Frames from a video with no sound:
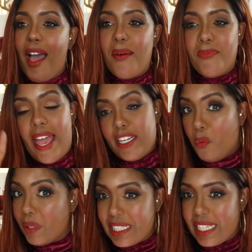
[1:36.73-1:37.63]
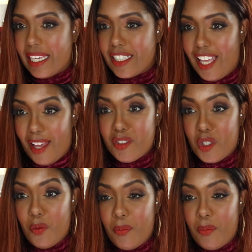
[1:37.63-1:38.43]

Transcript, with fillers: um, I don't want to take up too